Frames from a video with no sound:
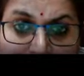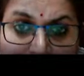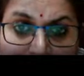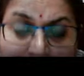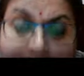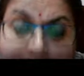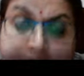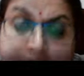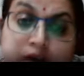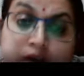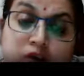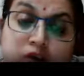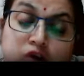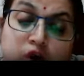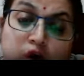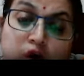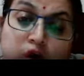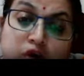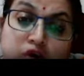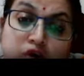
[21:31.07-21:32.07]
It is
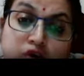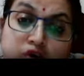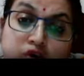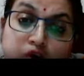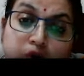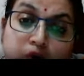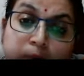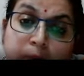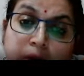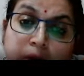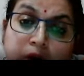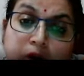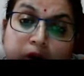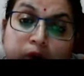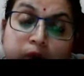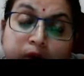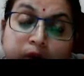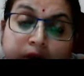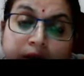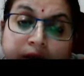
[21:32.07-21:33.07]
also
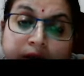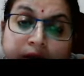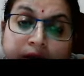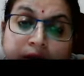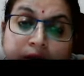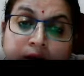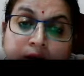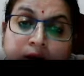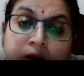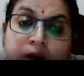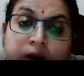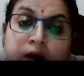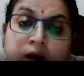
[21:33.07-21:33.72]
polluting the